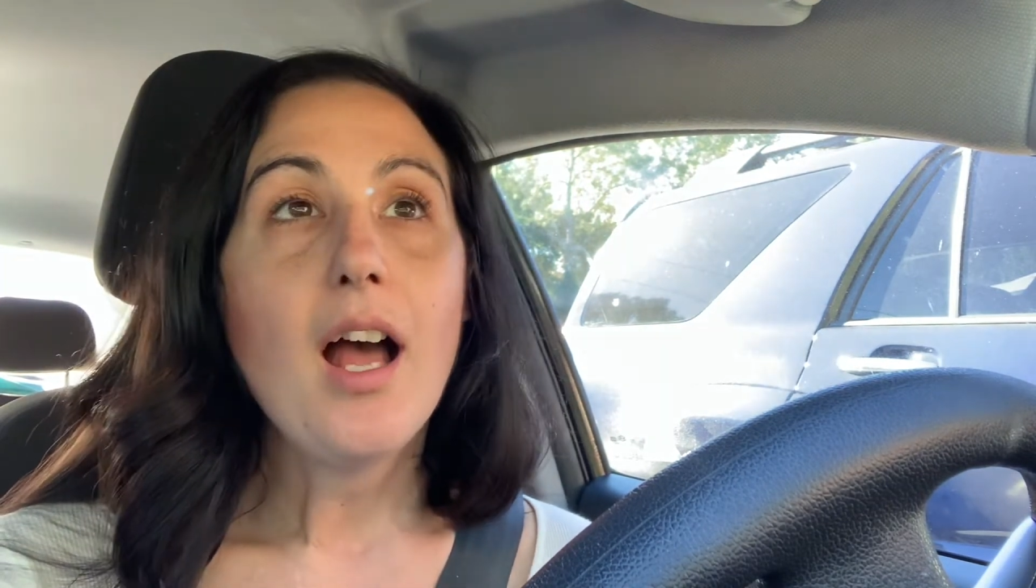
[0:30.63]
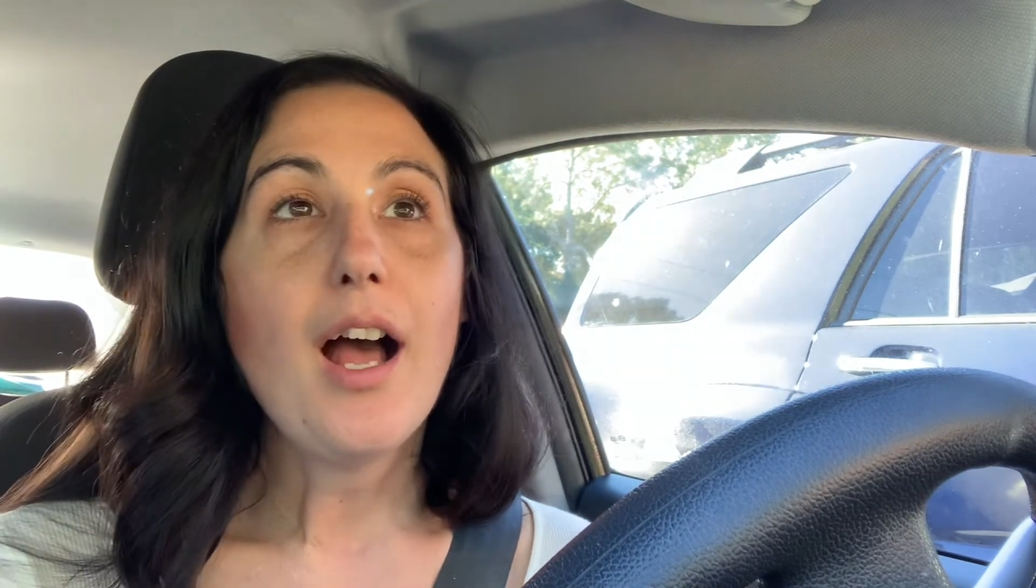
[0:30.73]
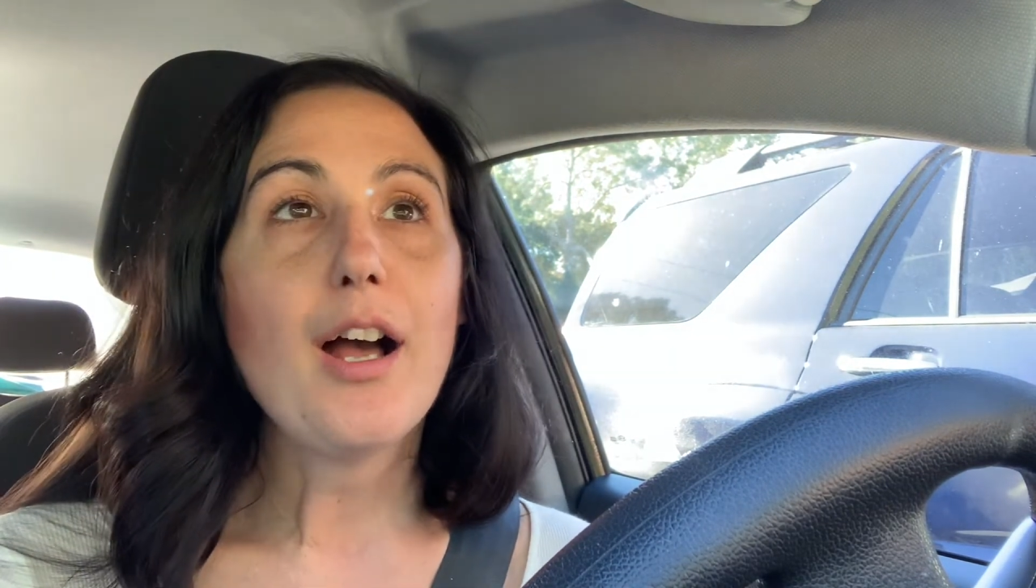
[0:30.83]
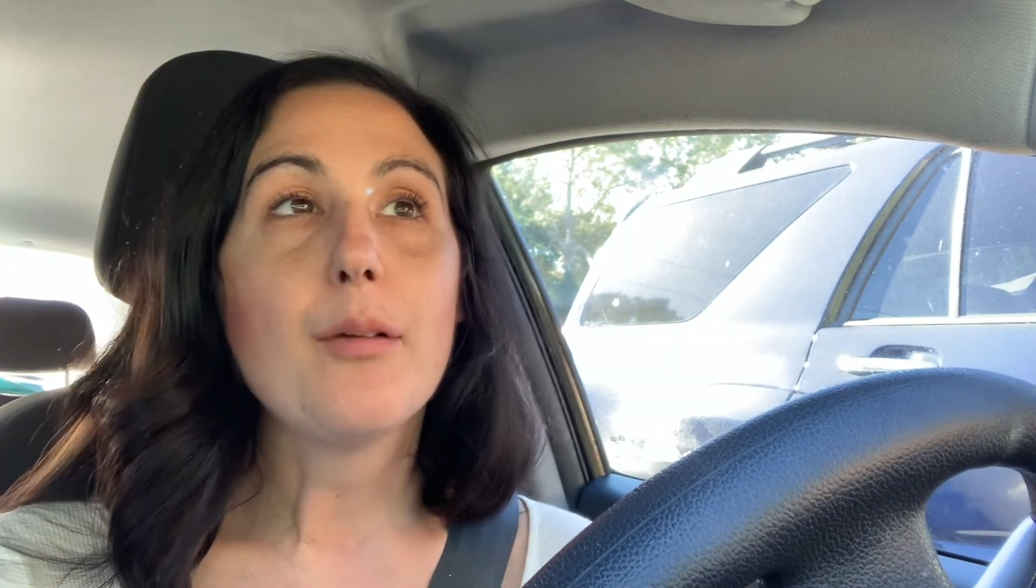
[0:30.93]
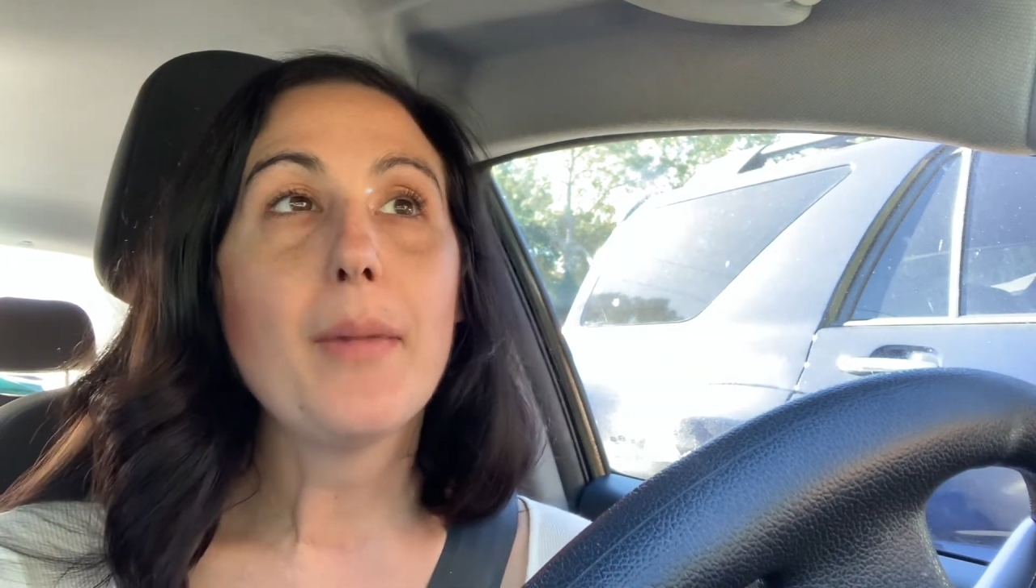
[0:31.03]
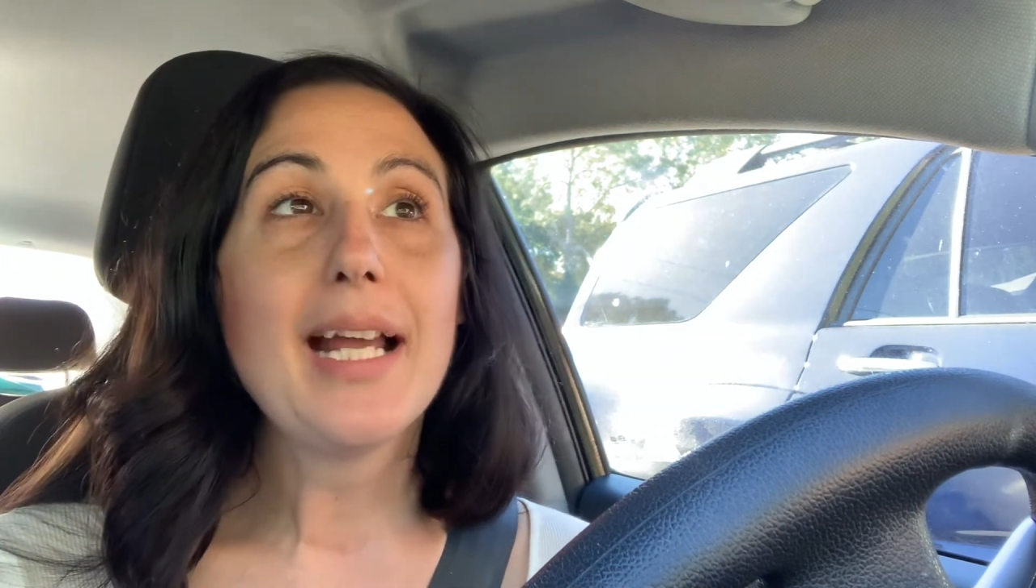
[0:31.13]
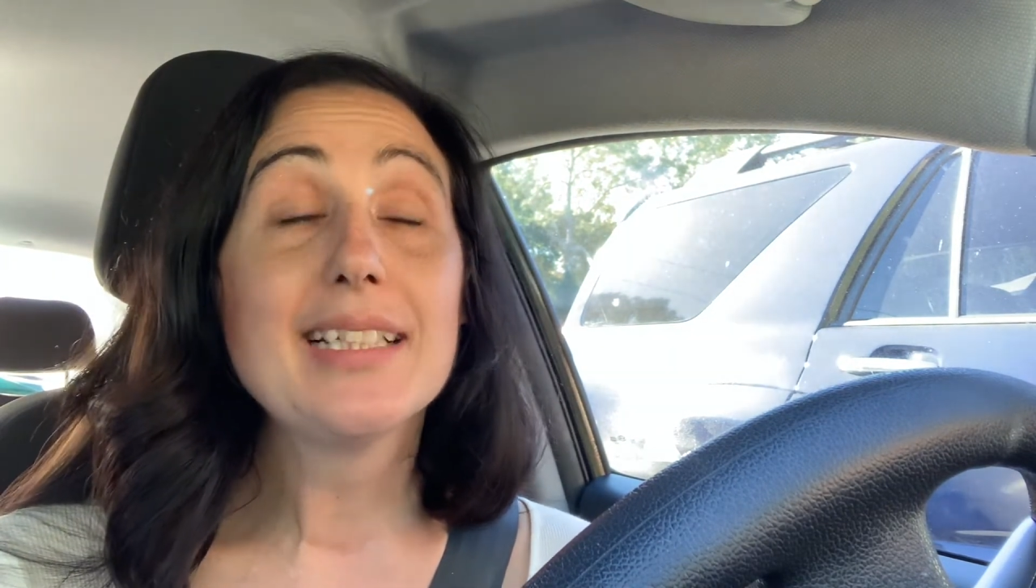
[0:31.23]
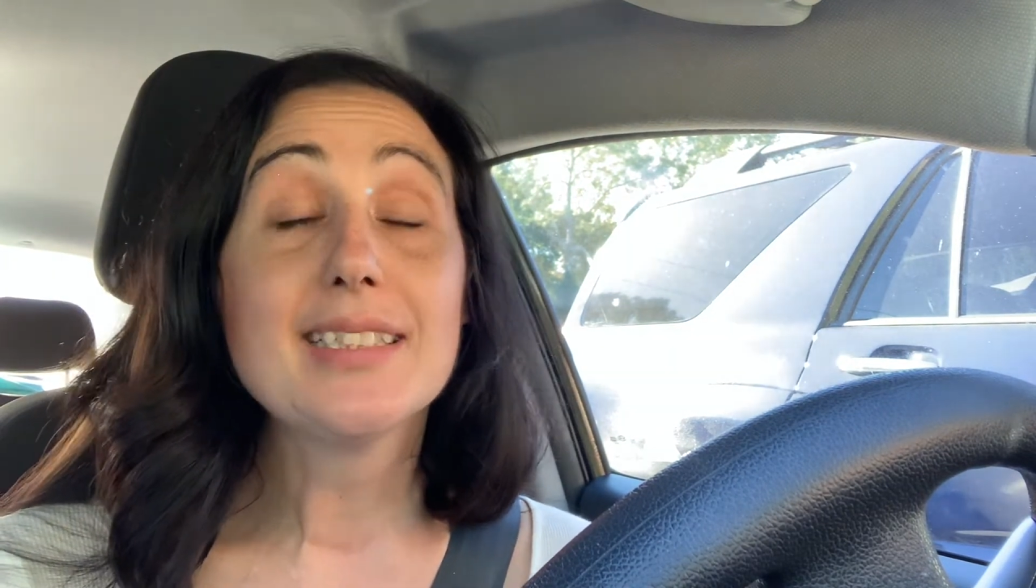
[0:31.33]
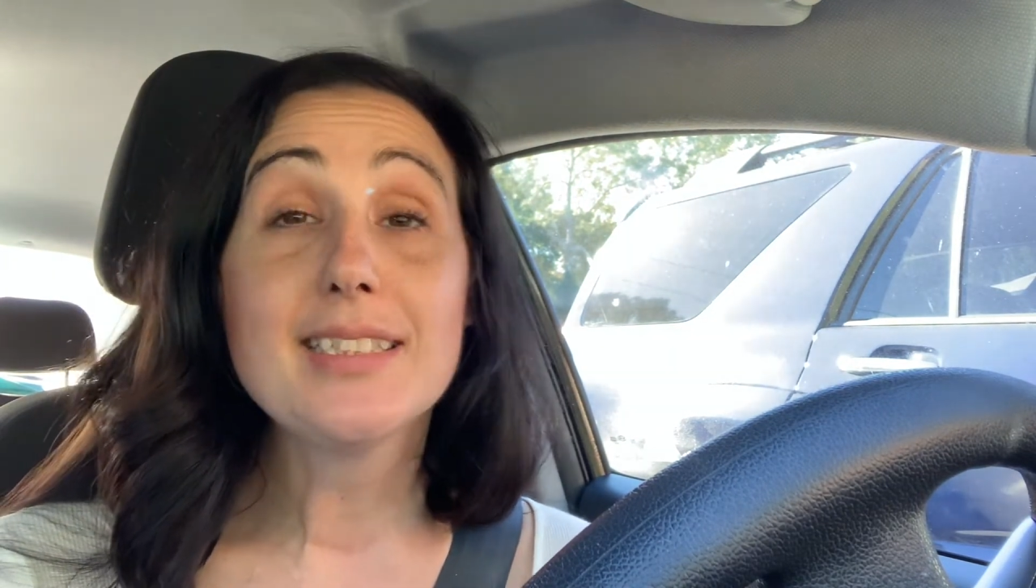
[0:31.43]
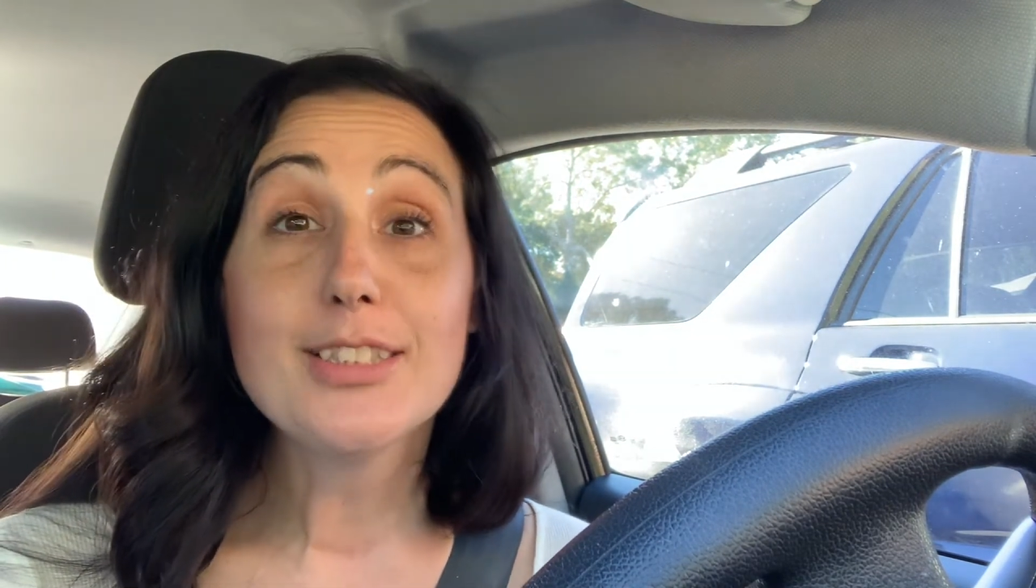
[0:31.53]
I
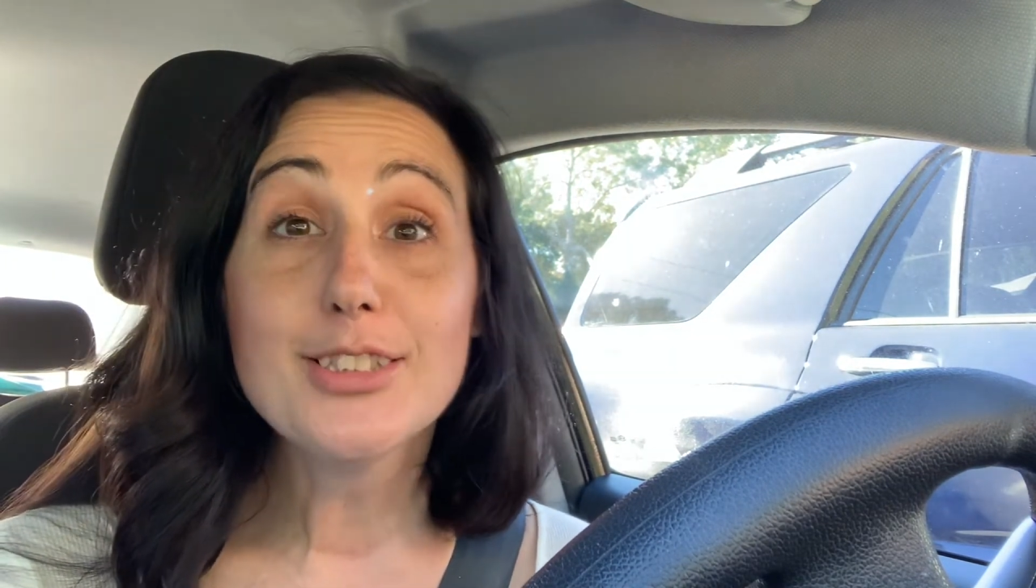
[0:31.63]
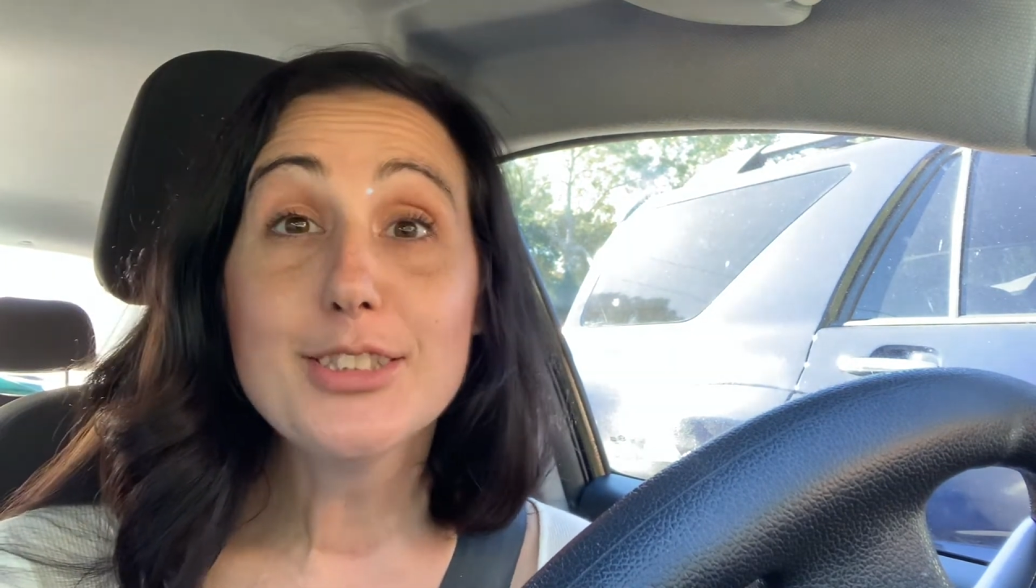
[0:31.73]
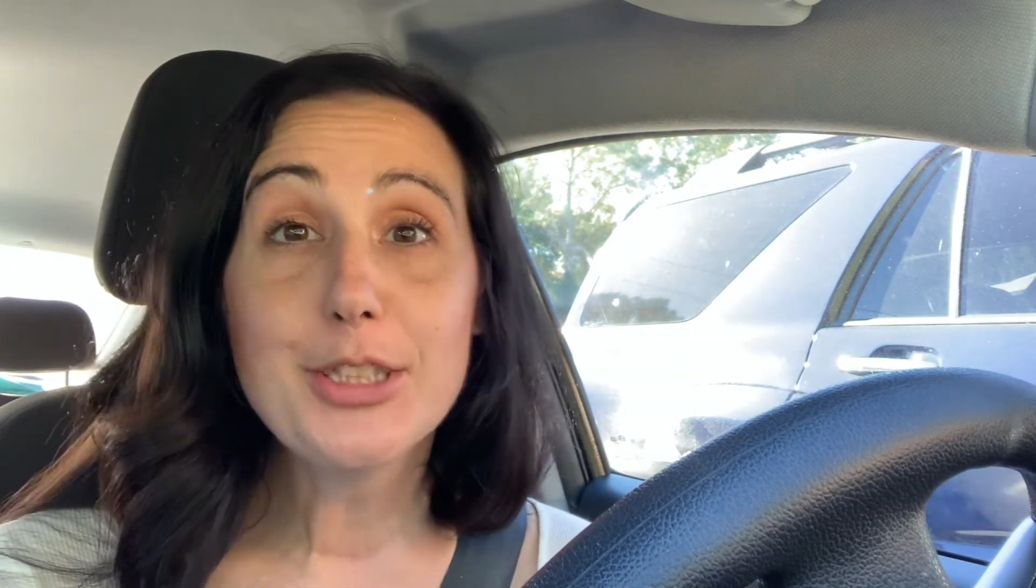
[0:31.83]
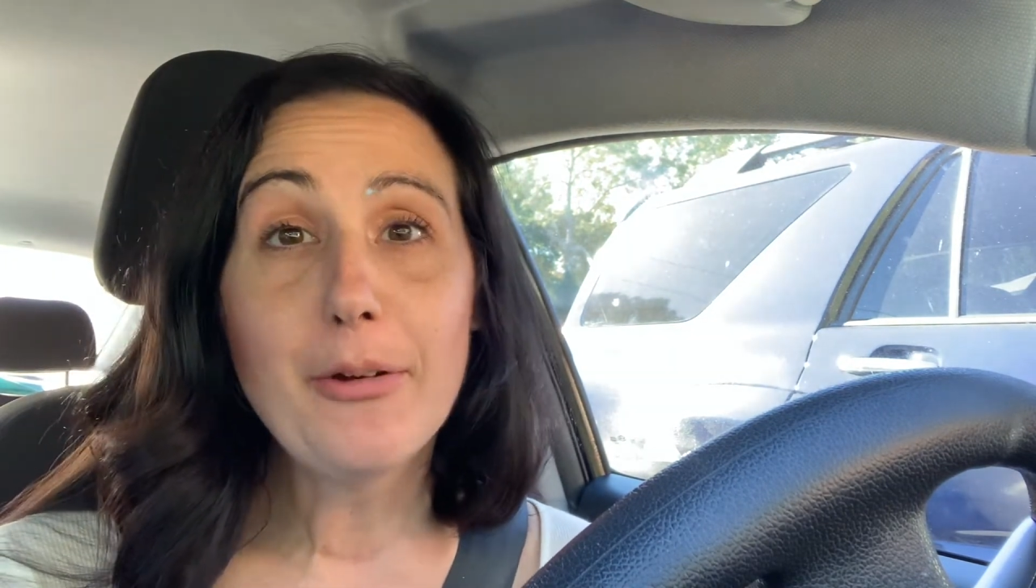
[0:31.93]
still do